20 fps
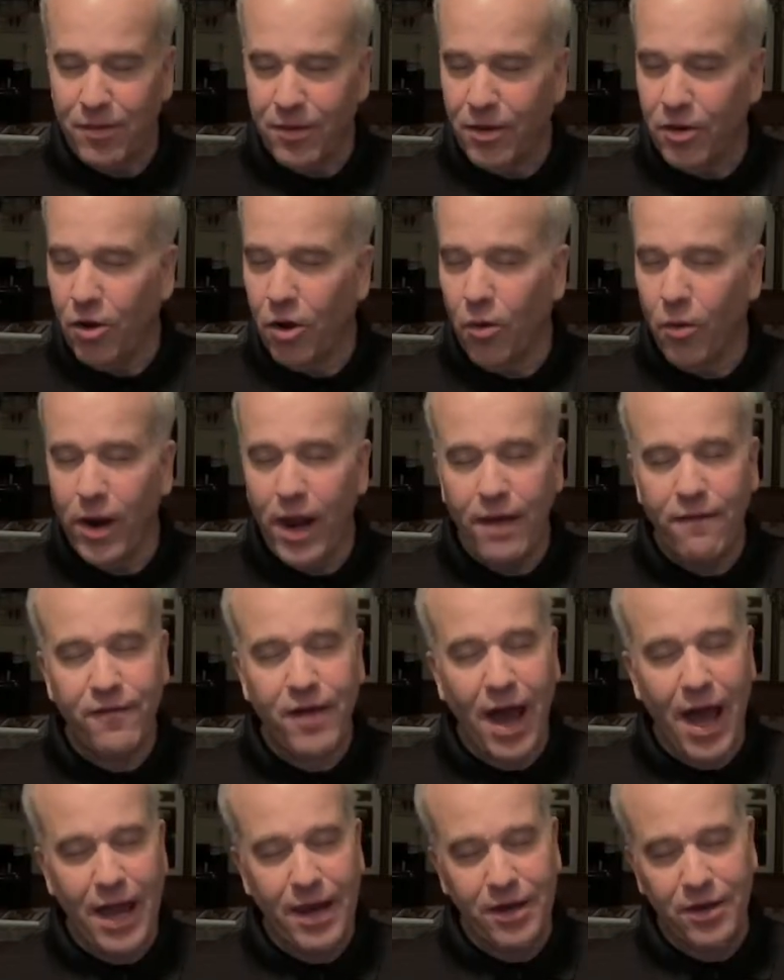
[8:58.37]
You know what I've
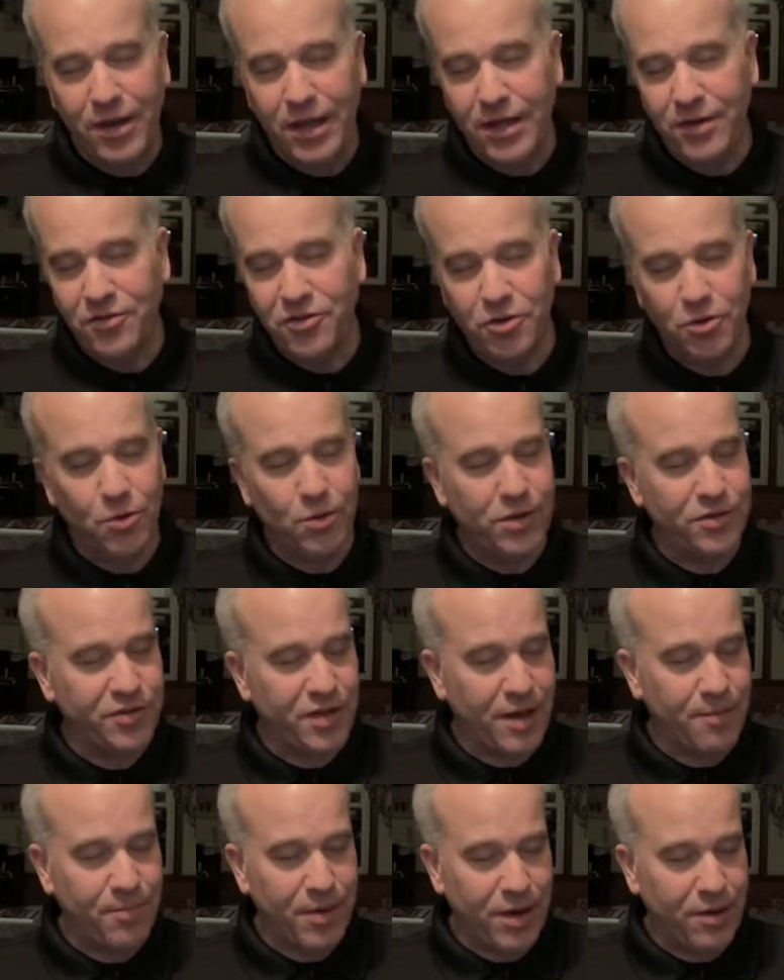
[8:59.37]
gotten into is
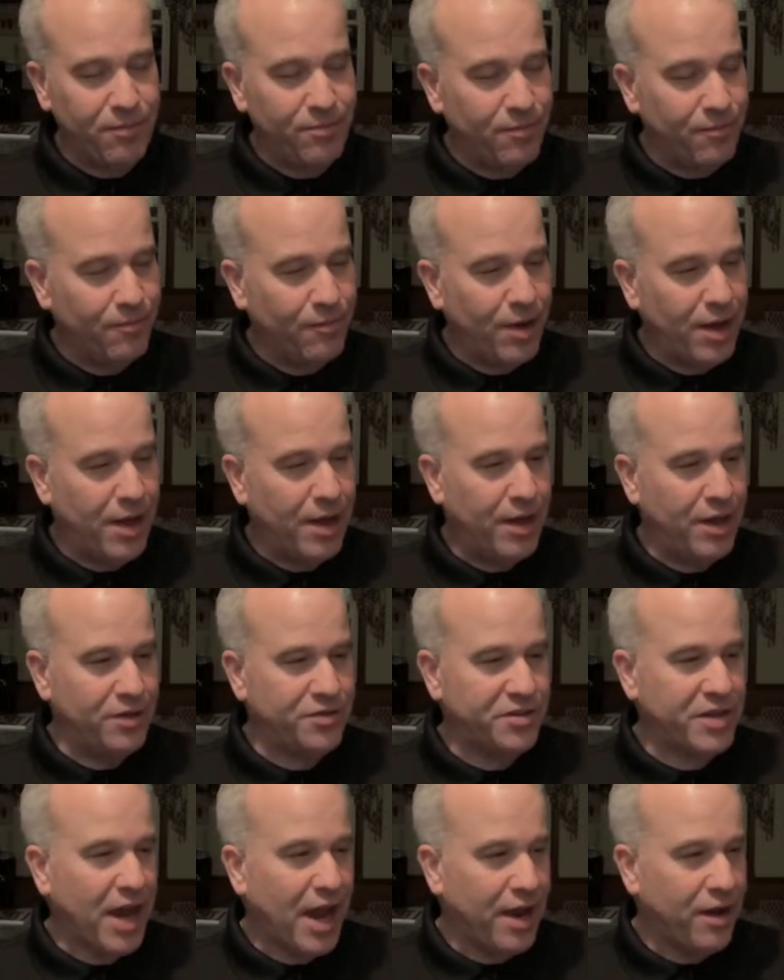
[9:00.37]

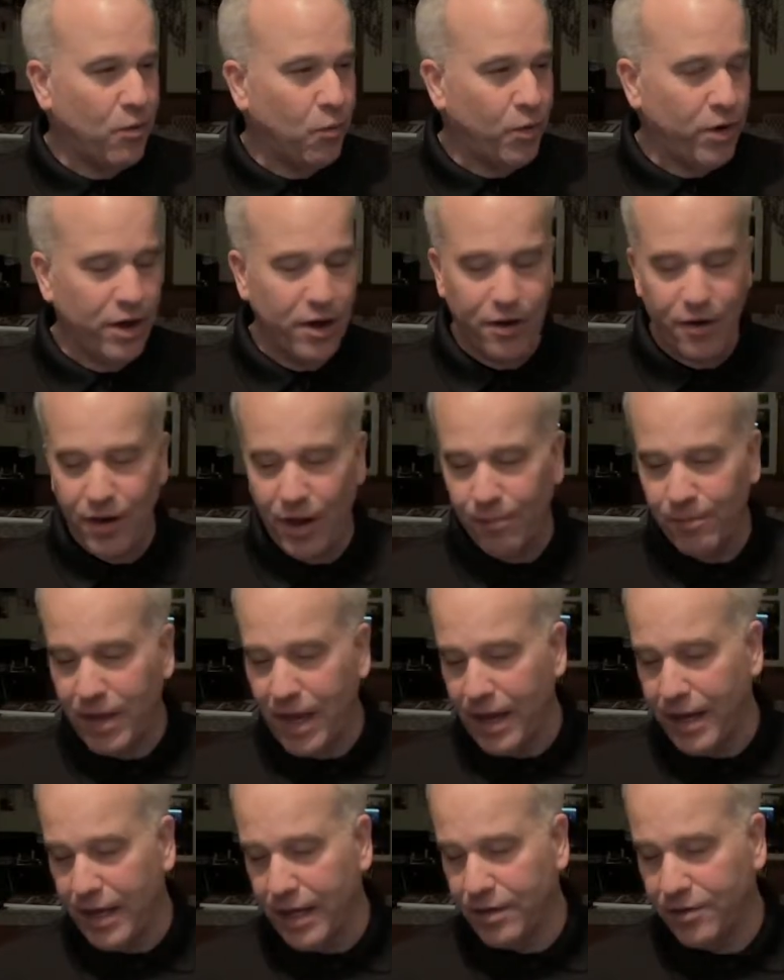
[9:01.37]
it's kind of weird. I'm
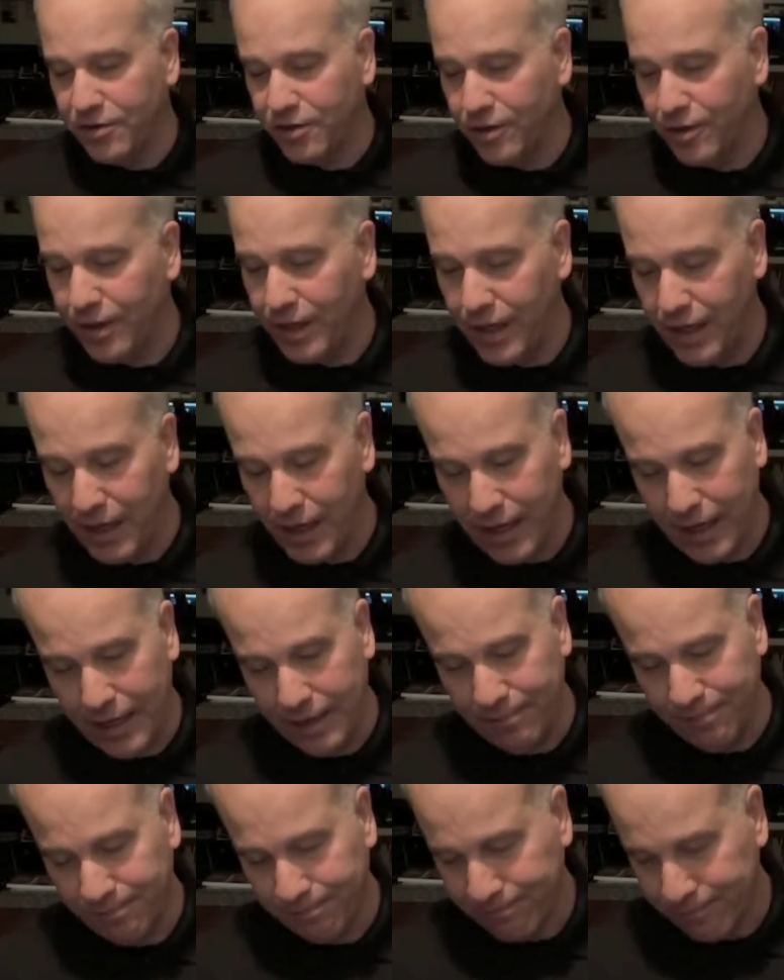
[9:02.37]
getting into
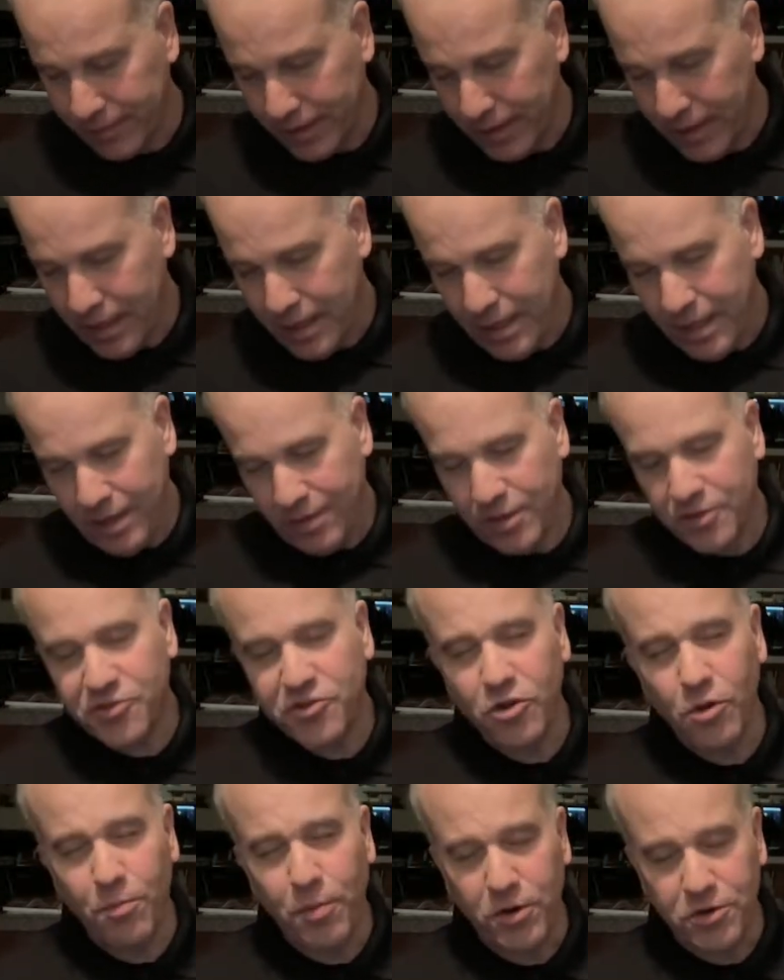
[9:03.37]
the
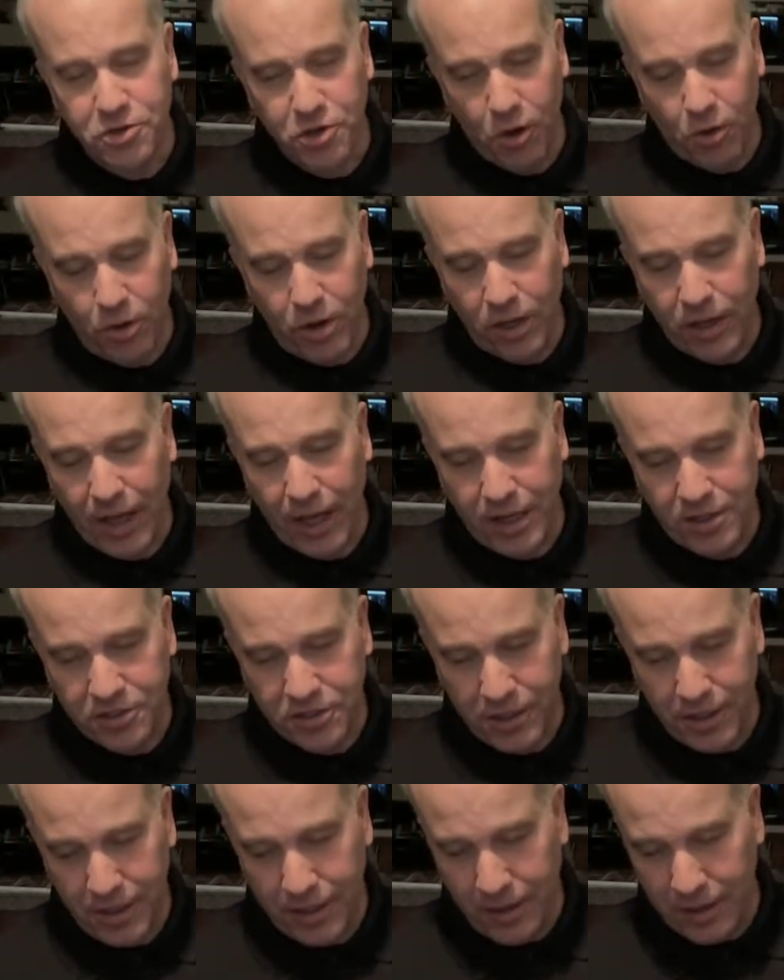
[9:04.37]
Super Joe
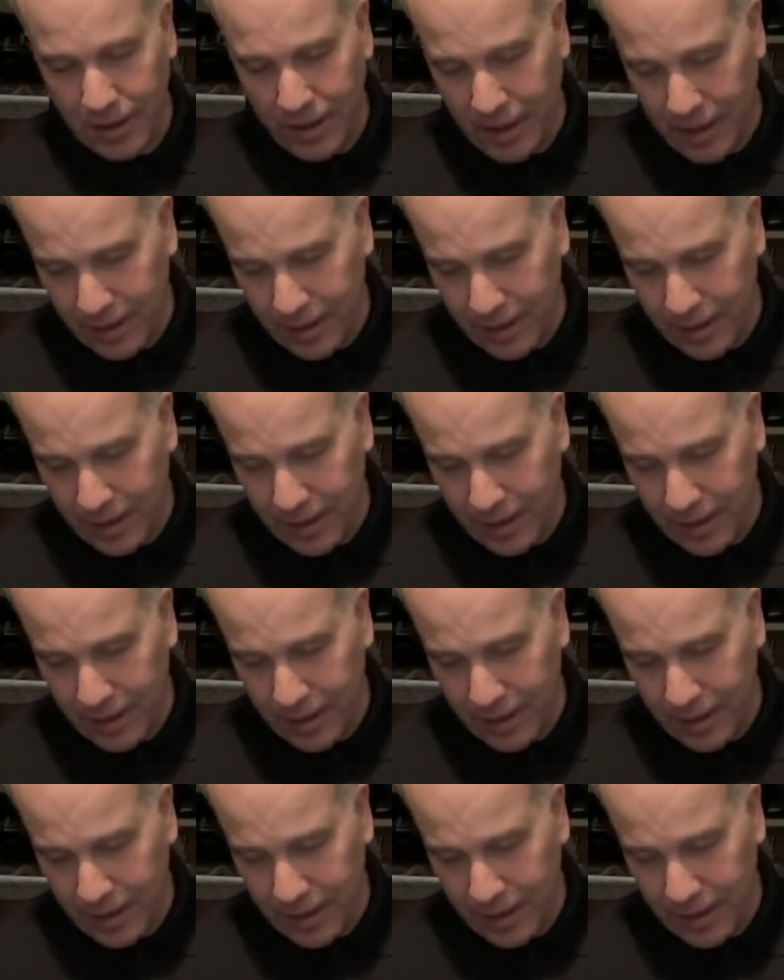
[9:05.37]
collection.